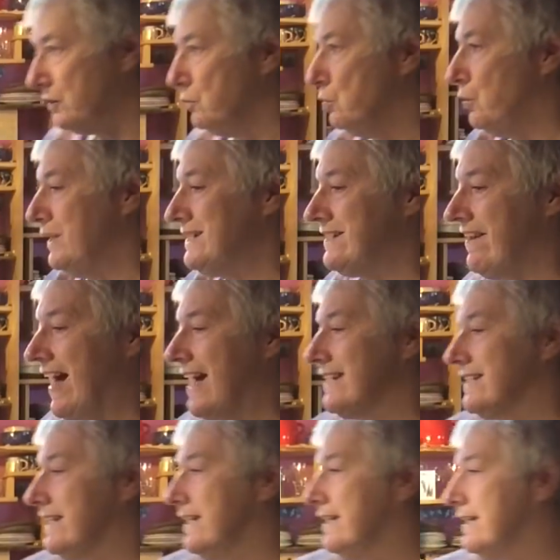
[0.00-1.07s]
we're going to whiz
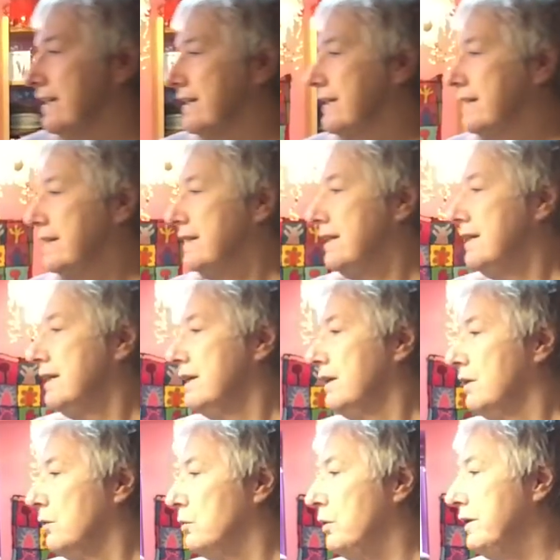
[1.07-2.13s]
that
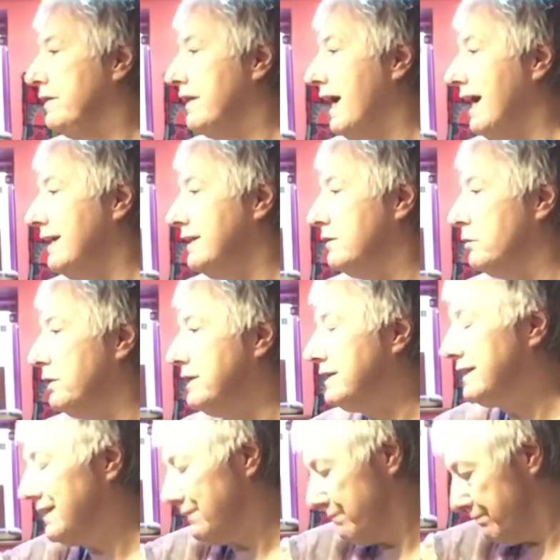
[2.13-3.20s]
with the hand
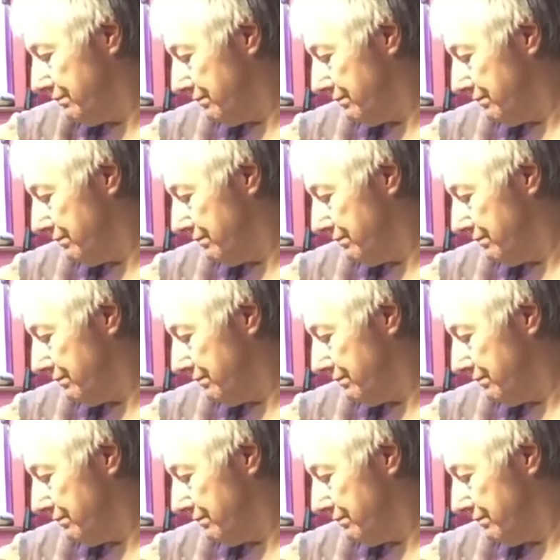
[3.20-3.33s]
whisk